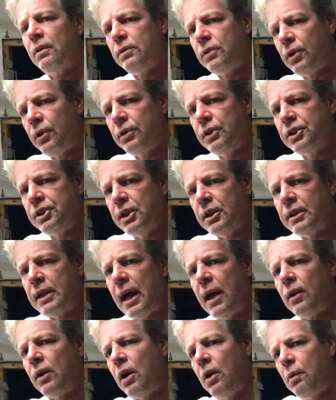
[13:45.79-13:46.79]
turn the shit
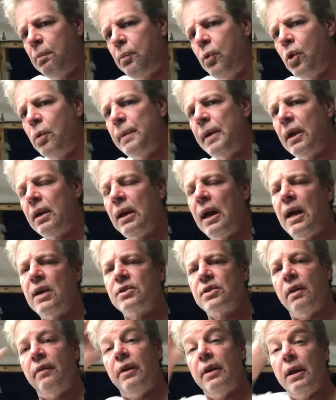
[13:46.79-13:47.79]
down low and pour me a
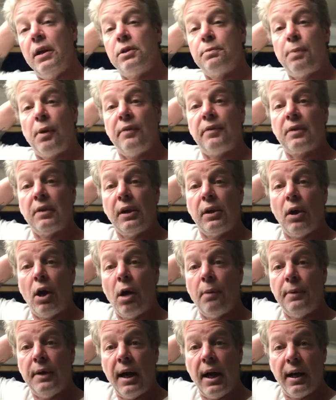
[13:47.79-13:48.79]
glass of it, and it's perfectly
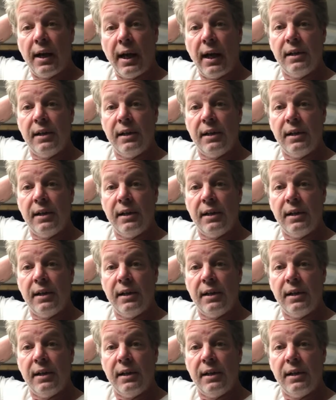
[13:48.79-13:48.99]
carbonated.